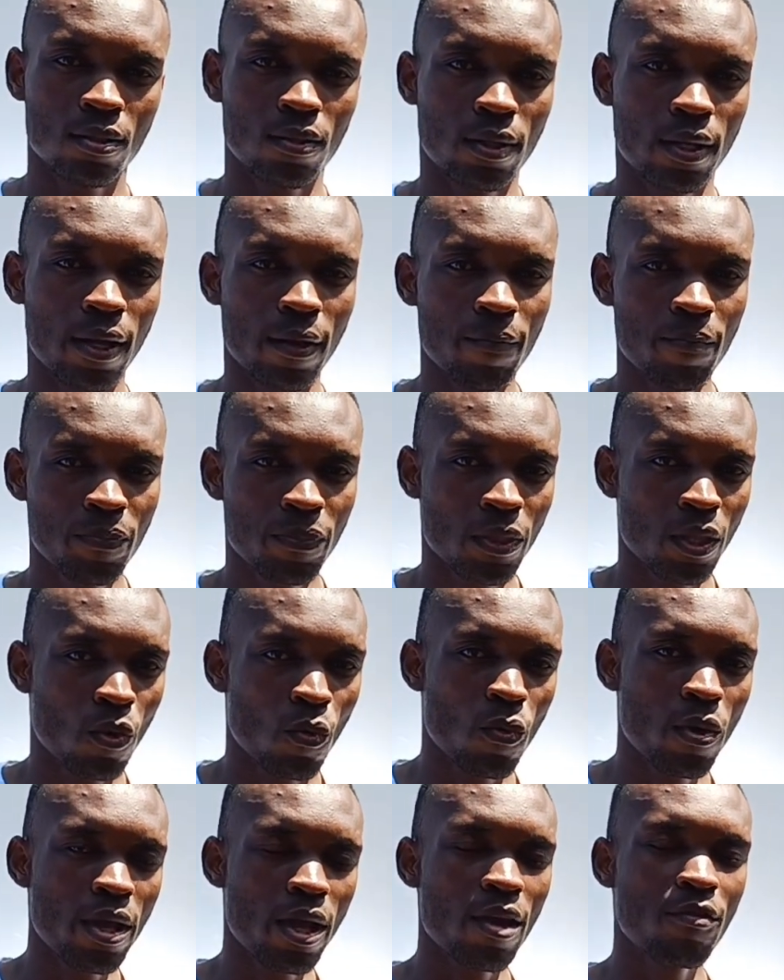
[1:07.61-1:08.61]
Okay,
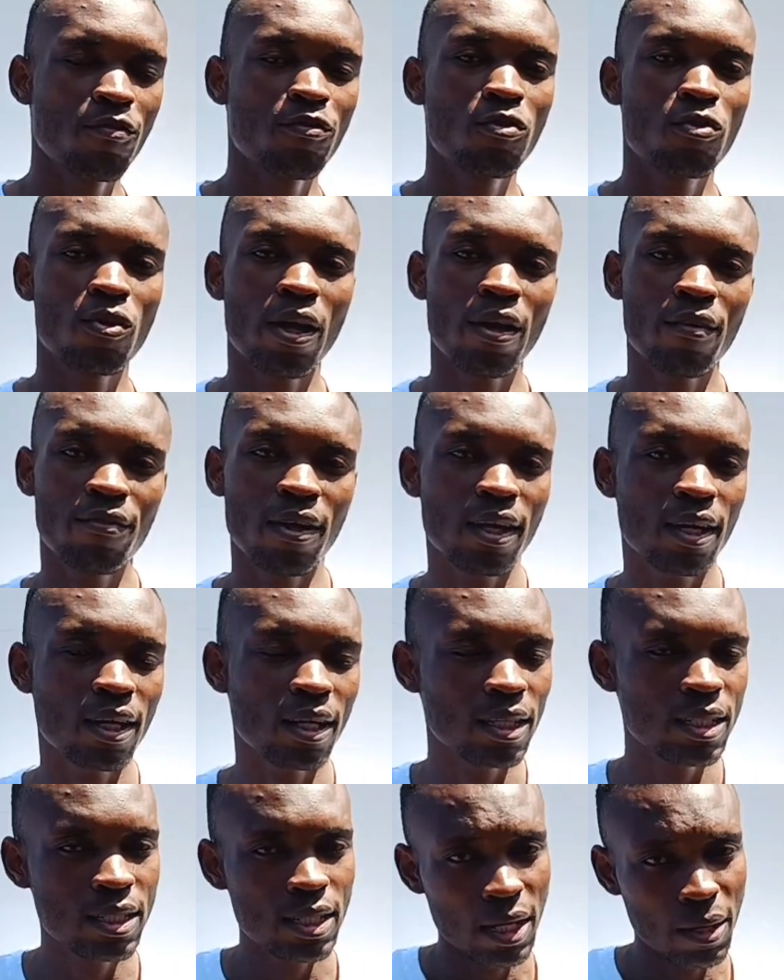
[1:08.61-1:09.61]
we have to have at
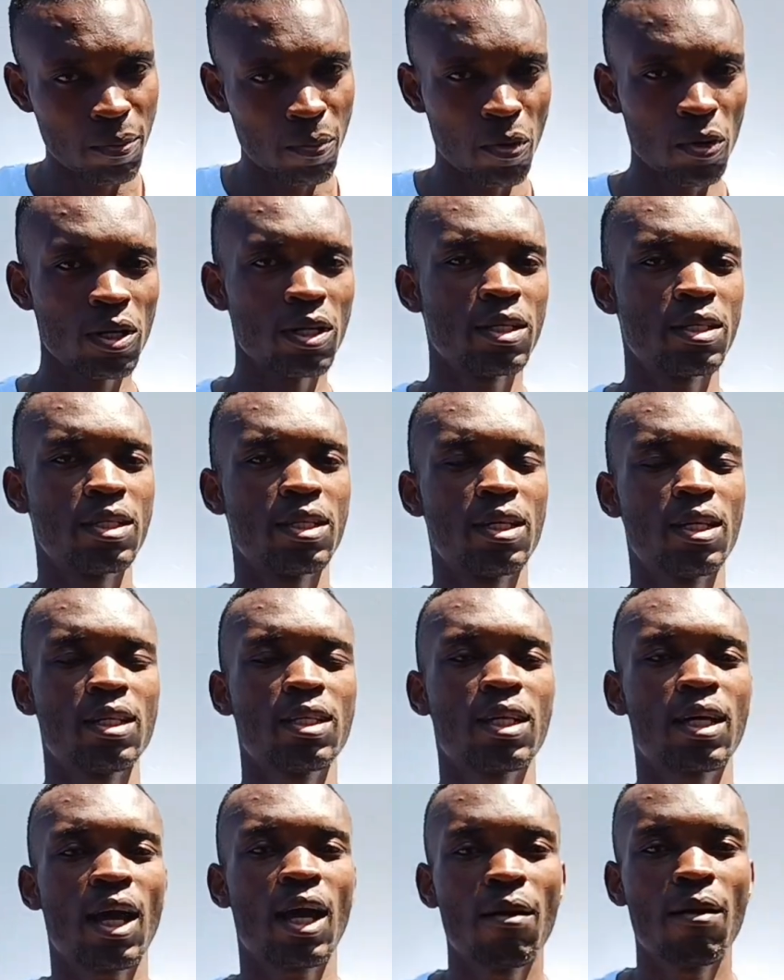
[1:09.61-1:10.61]
least a policy
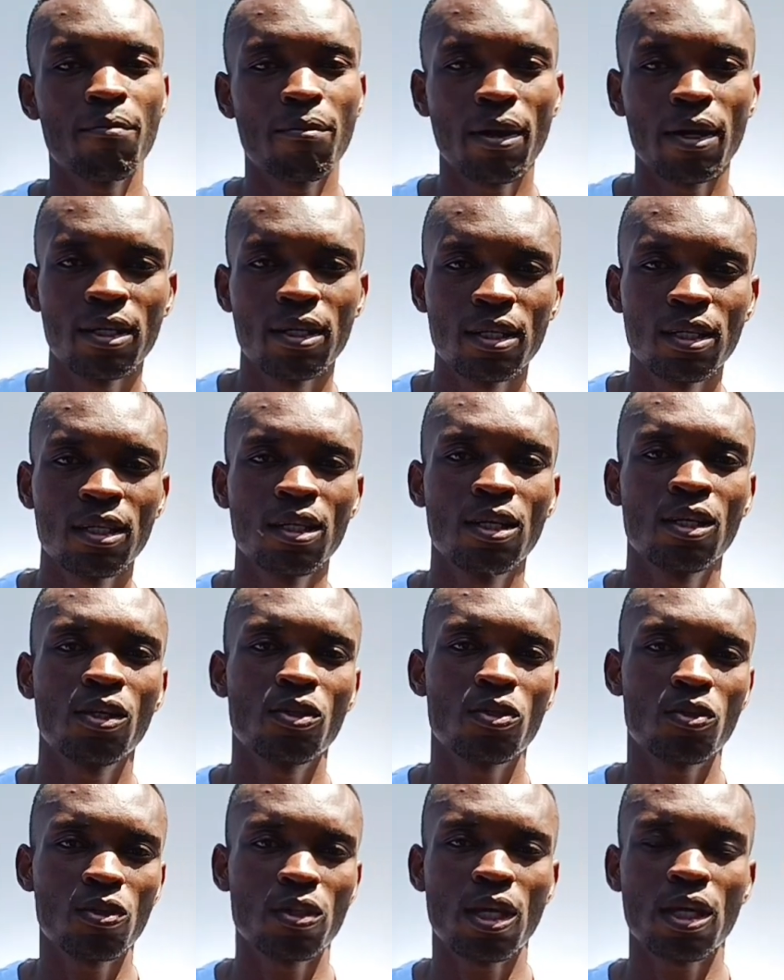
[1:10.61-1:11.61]
as a company,
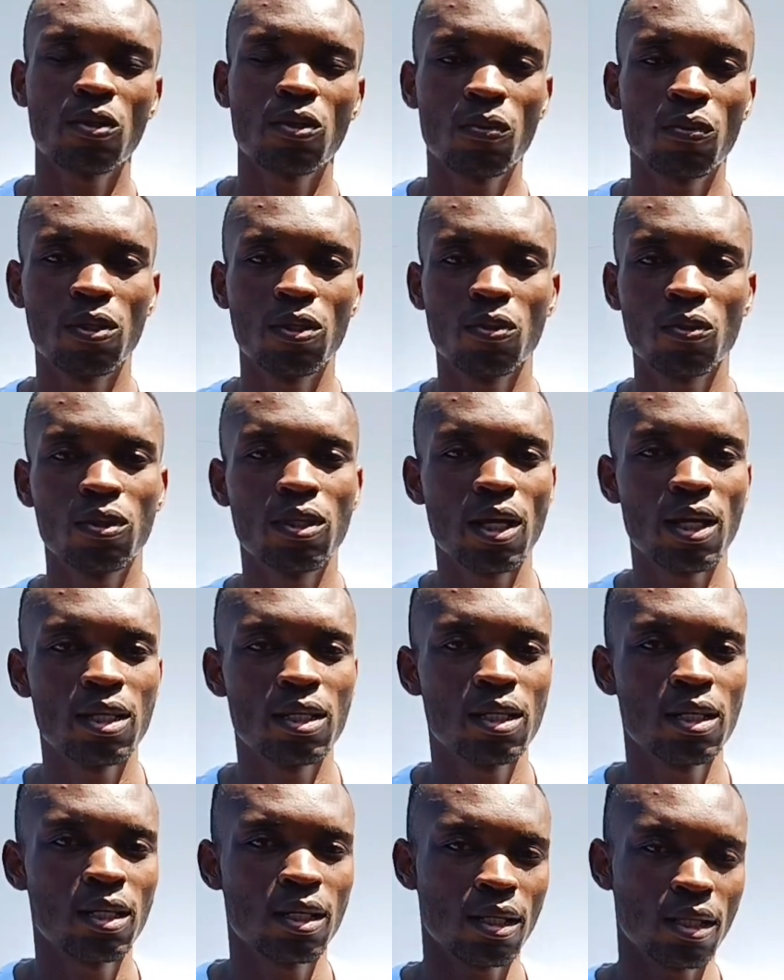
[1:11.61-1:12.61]
so that we know
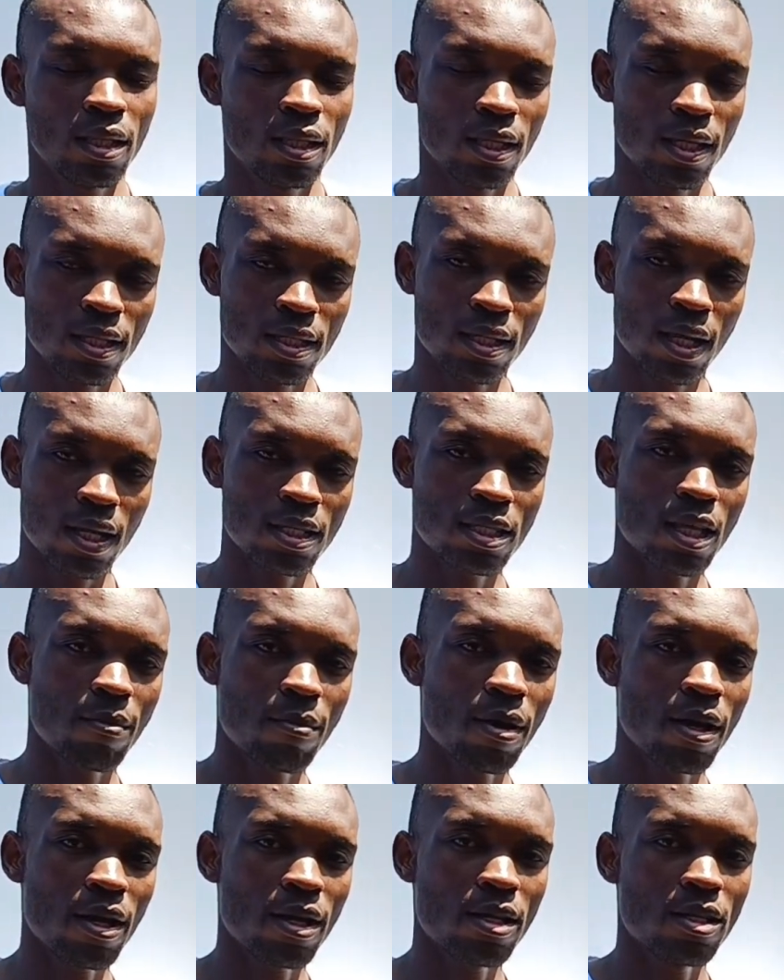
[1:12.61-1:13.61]
that this
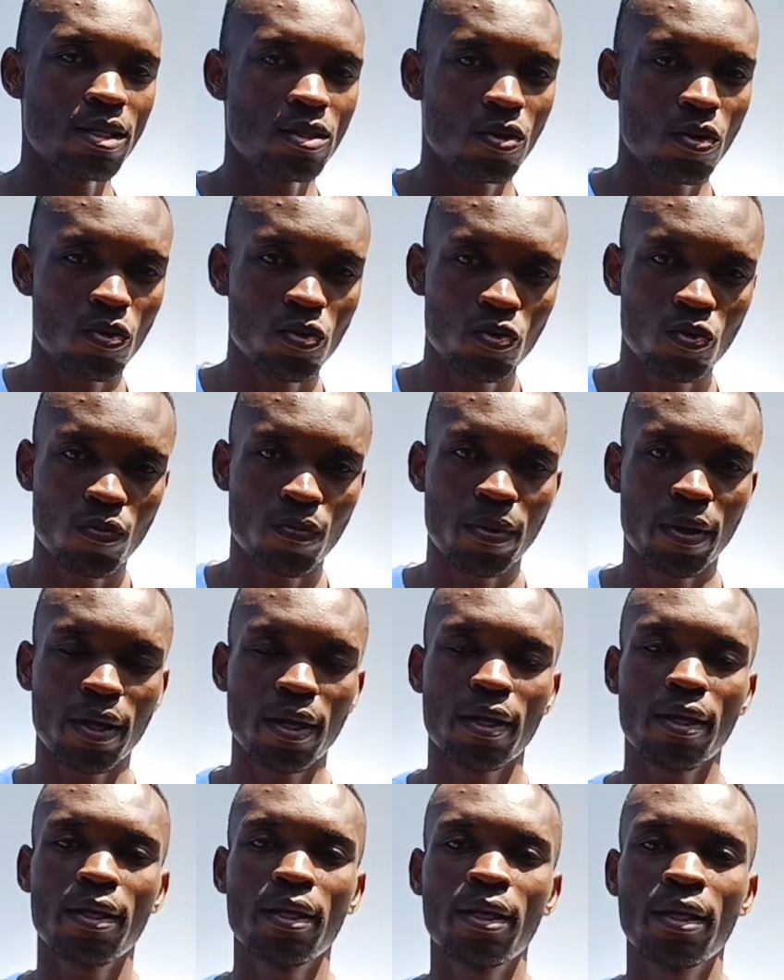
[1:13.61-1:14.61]
customer is going to
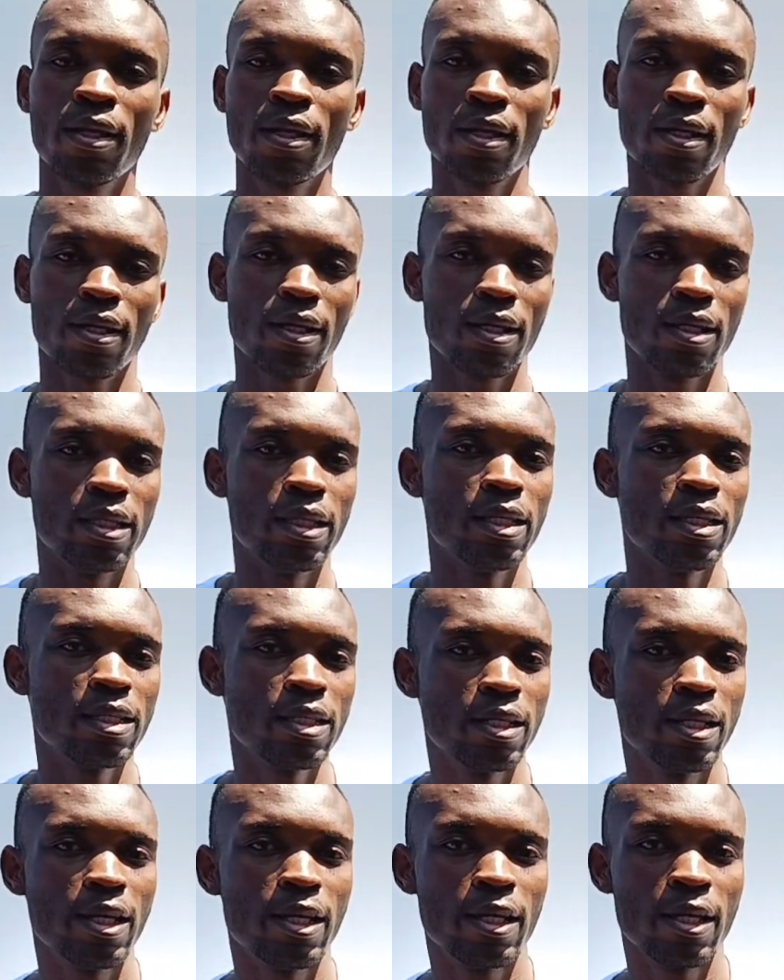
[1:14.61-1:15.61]
pay in
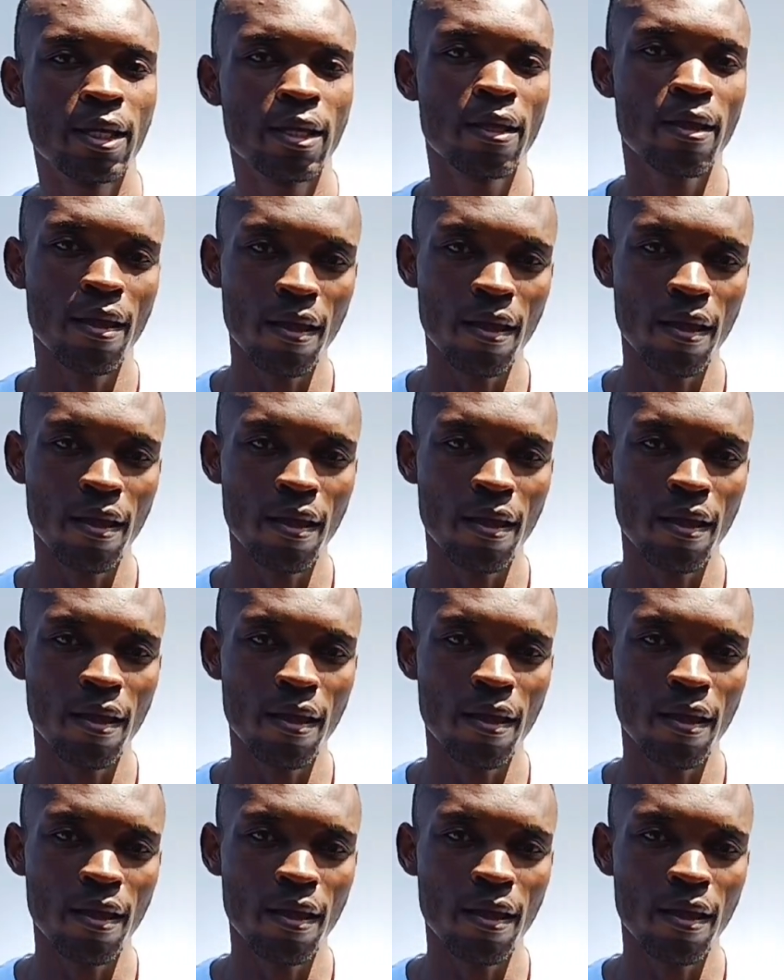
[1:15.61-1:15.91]
this day.